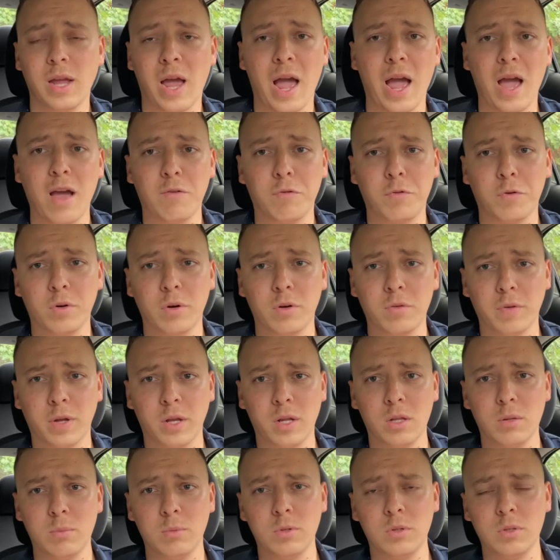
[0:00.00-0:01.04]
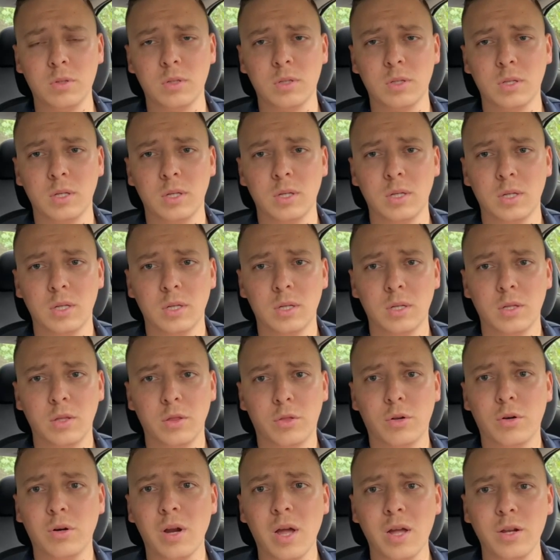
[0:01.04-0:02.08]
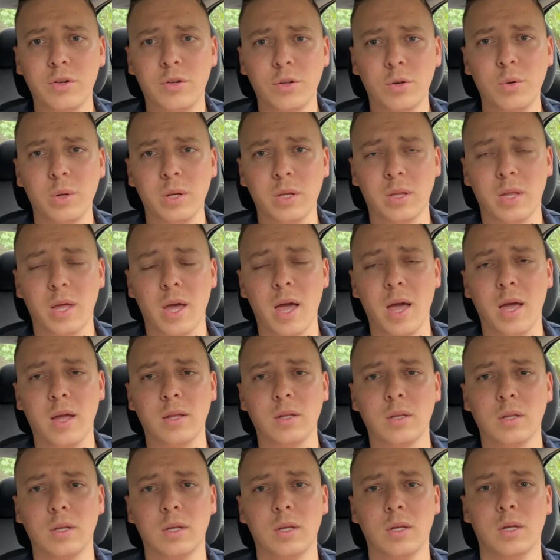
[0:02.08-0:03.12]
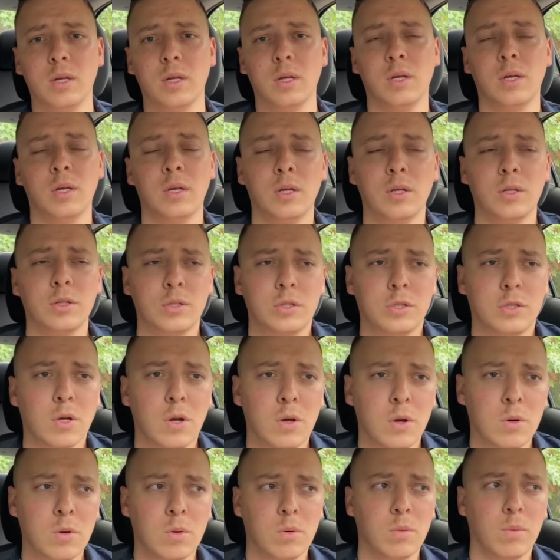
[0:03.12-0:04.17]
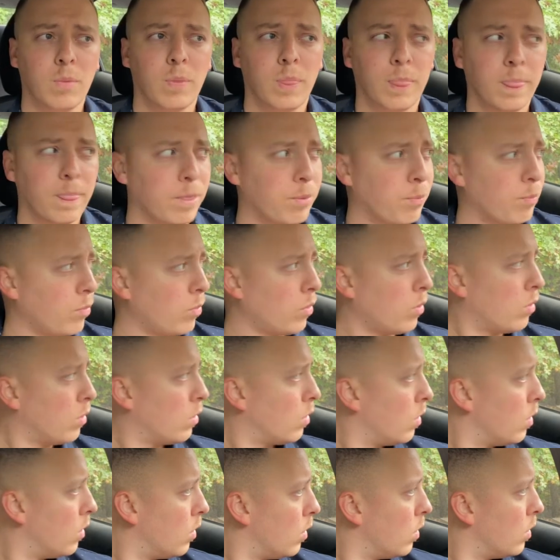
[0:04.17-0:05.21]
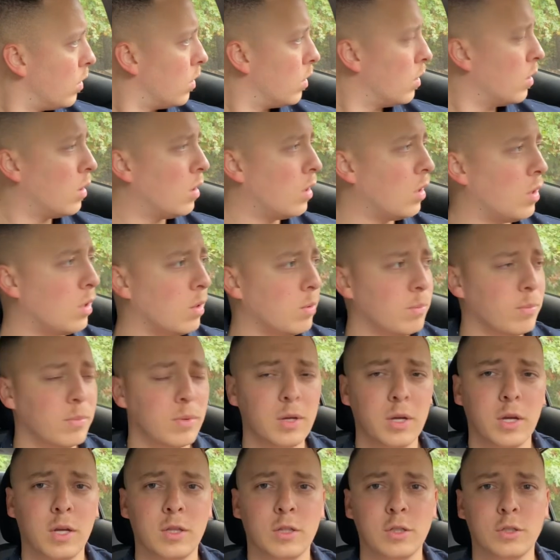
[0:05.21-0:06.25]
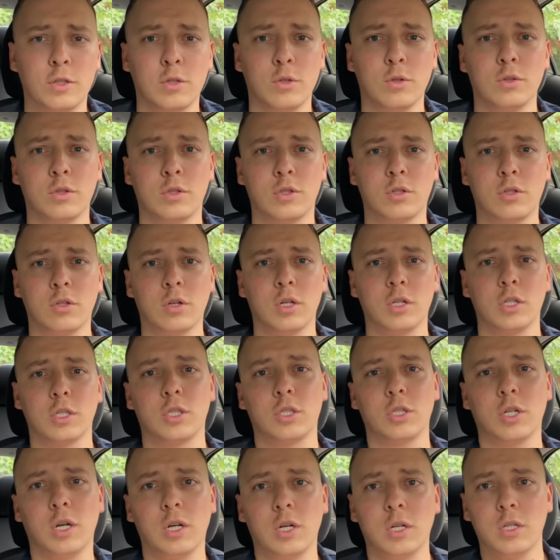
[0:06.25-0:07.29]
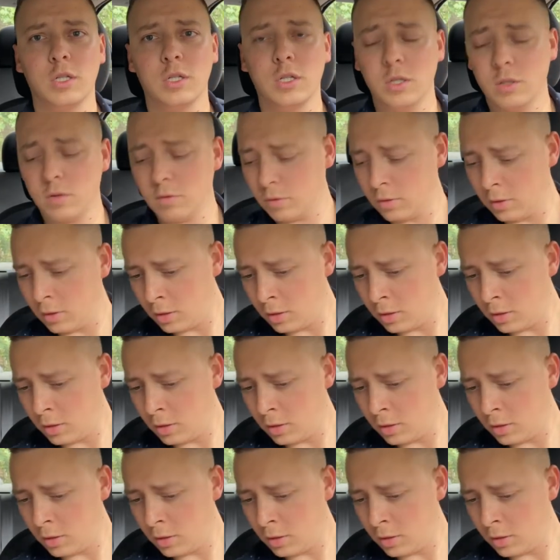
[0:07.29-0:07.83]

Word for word: have her available. They're not doing that. So, oh man, this whole truck is trying to leave.